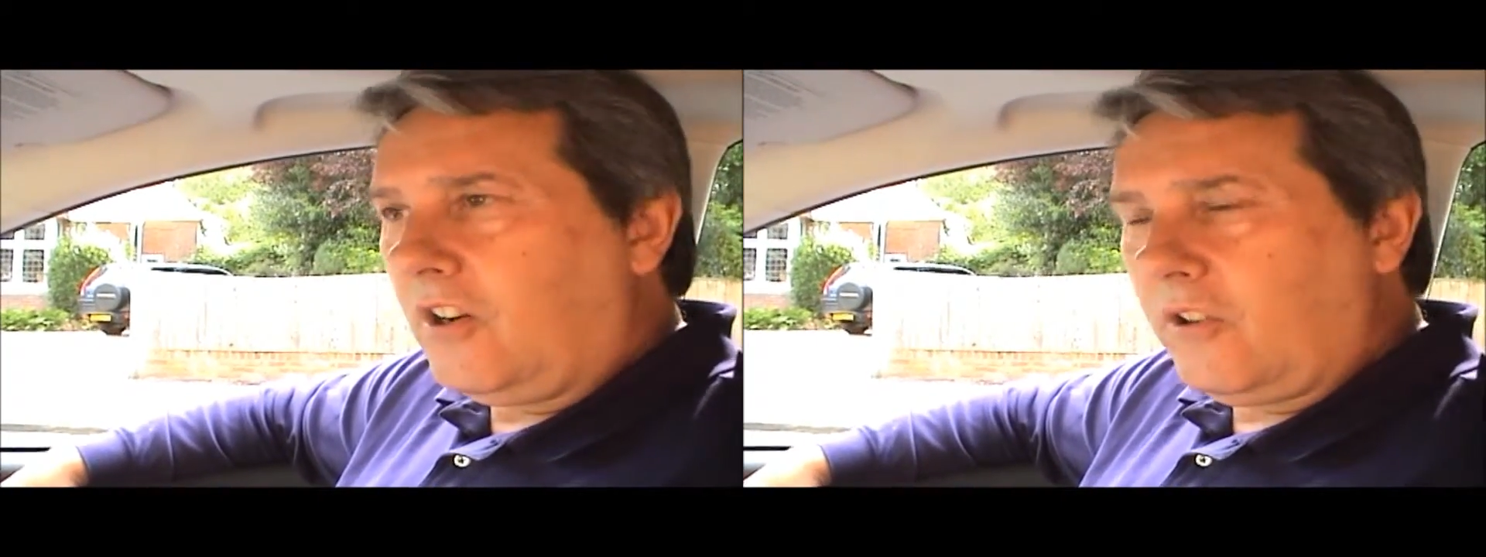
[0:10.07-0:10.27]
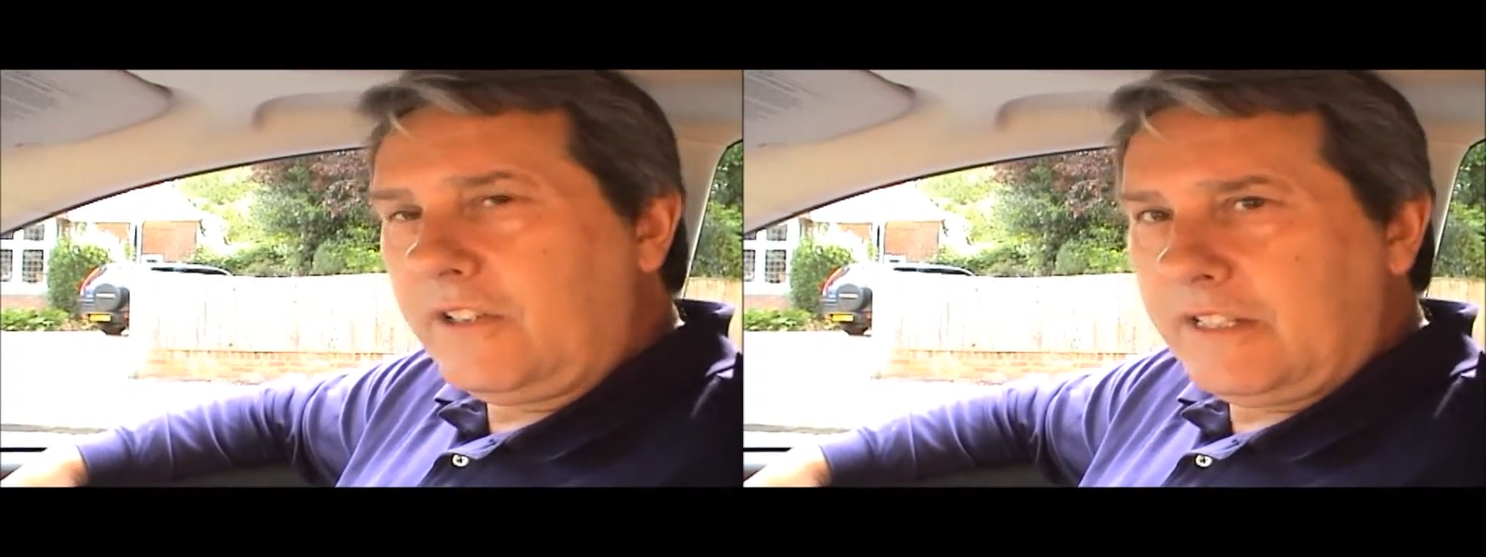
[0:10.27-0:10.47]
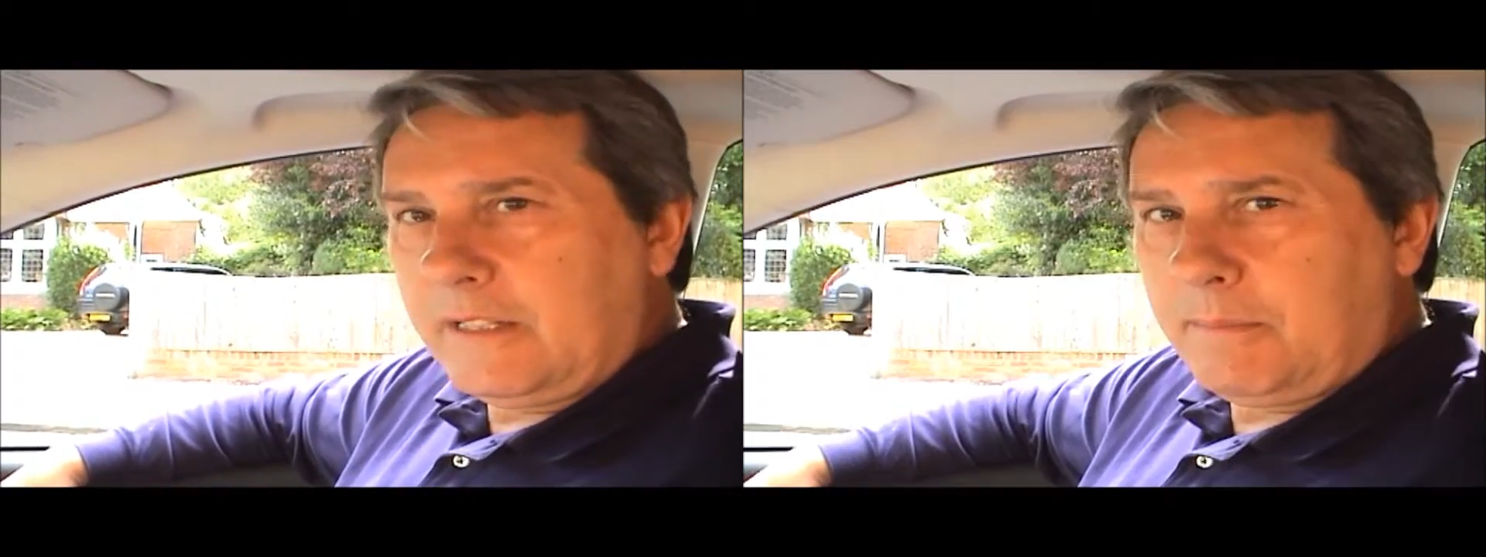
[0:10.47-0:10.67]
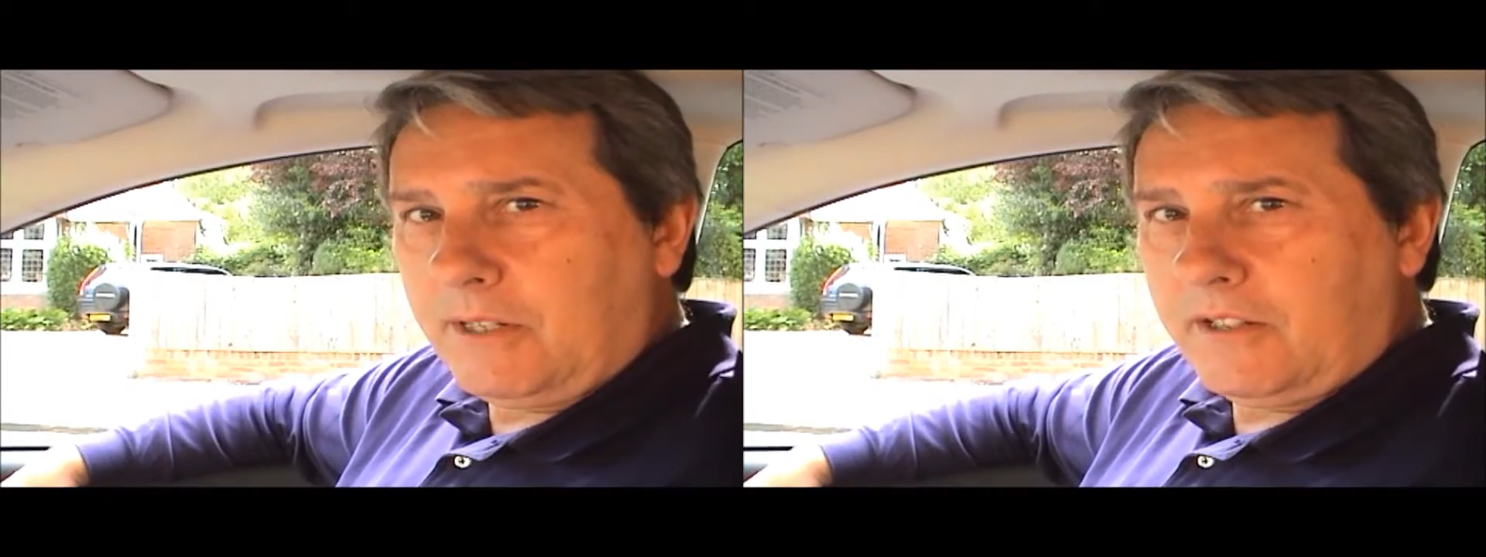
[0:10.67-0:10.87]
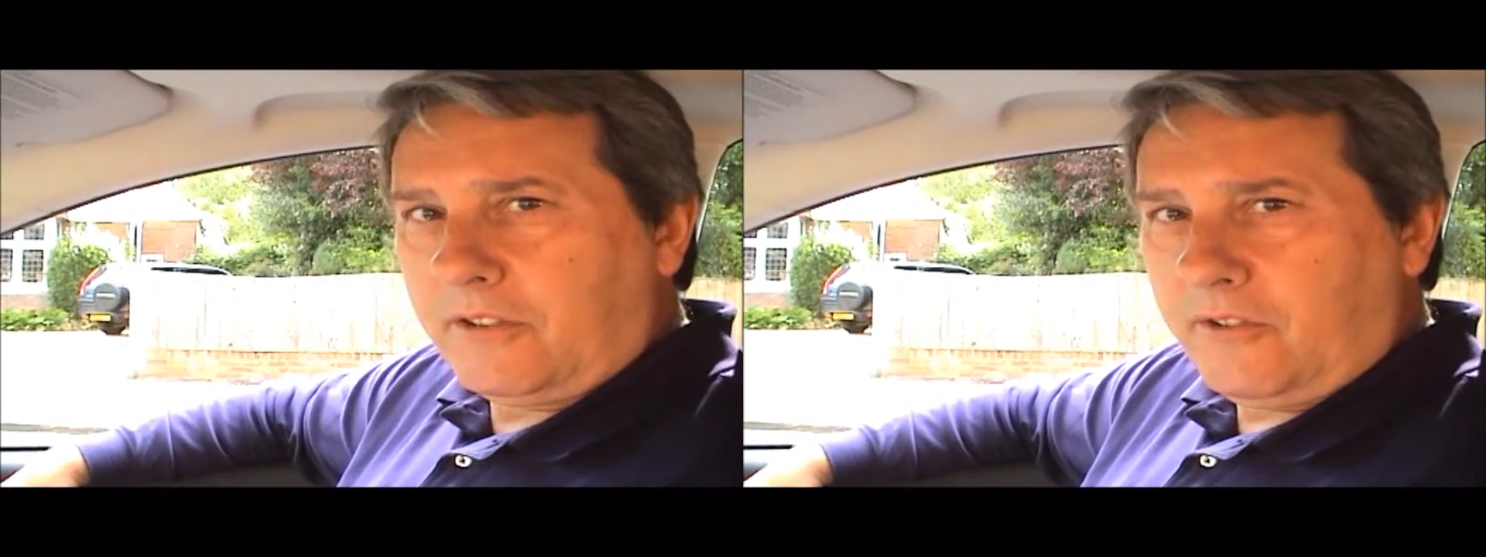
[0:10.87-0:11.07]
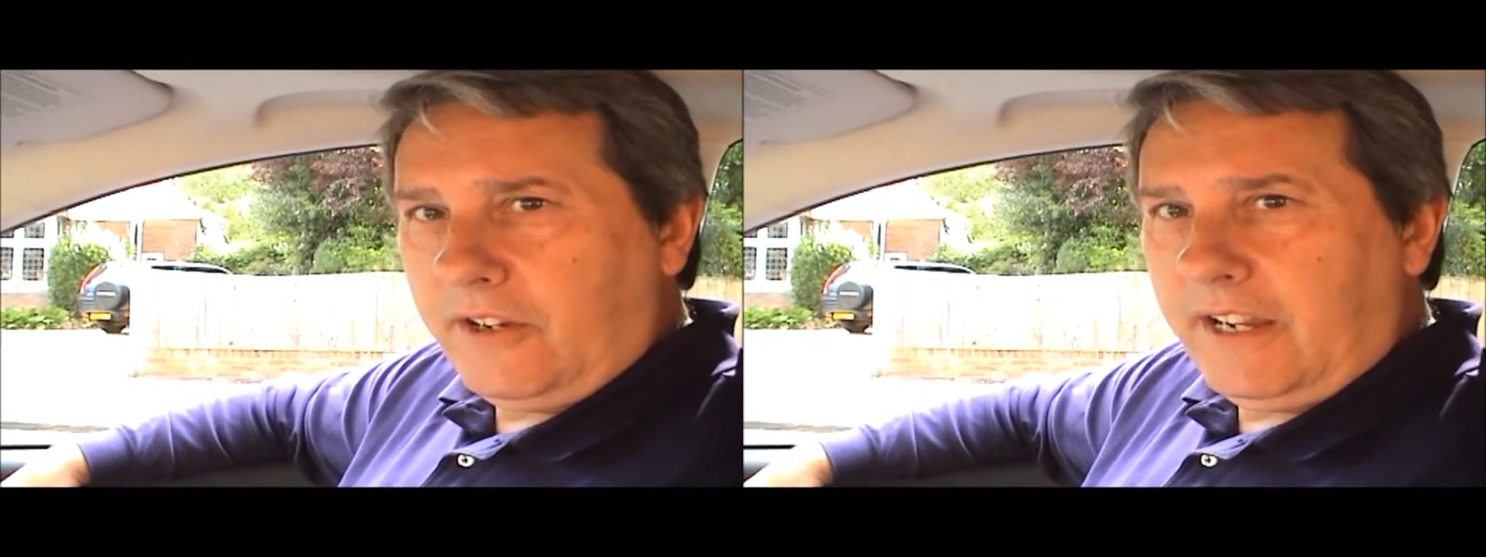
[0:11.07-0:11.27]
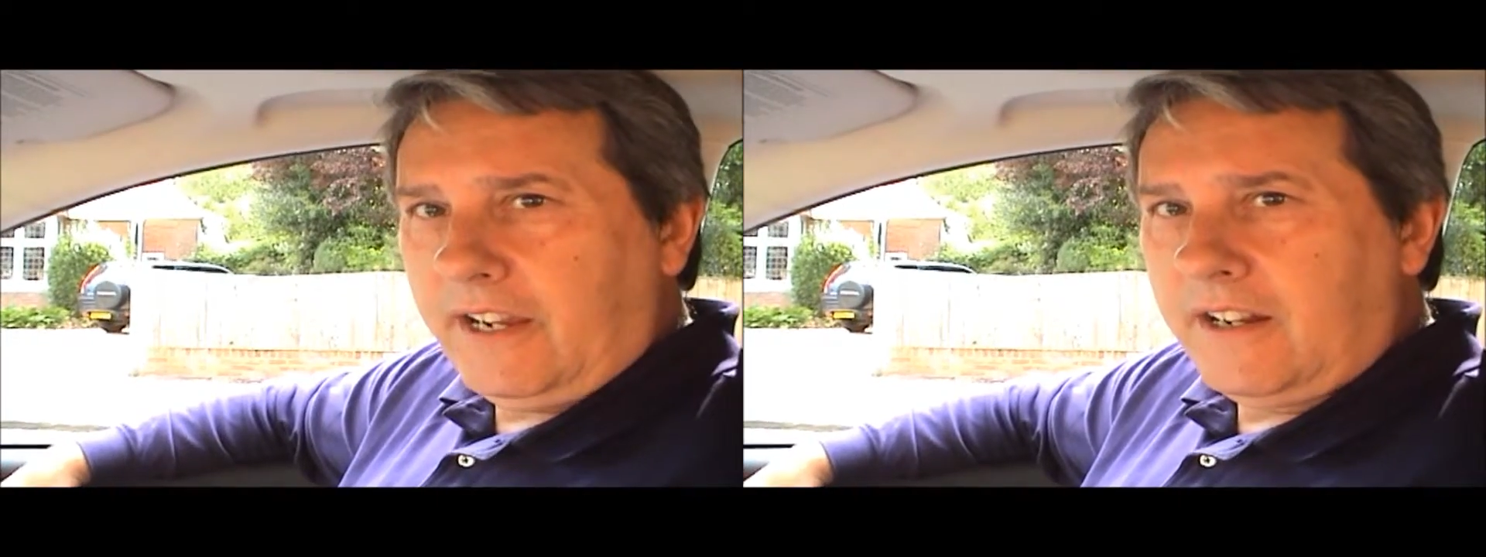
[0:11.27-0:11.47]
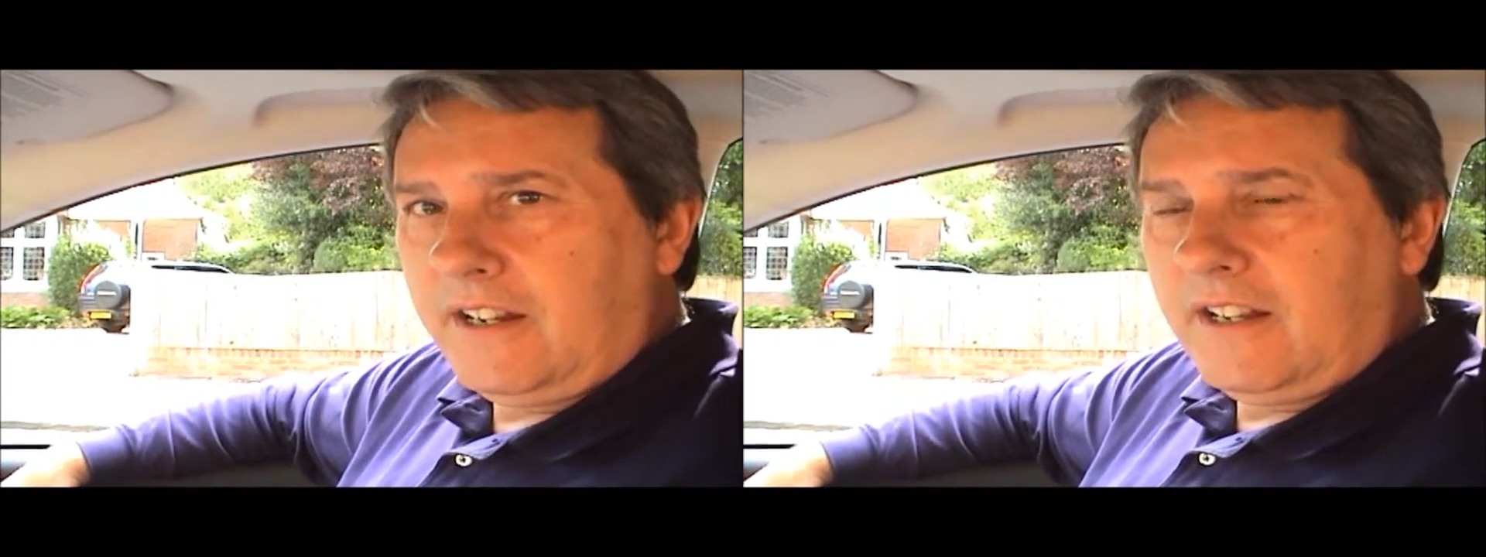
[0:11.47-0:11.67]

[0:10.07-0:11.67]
or indeed the part three,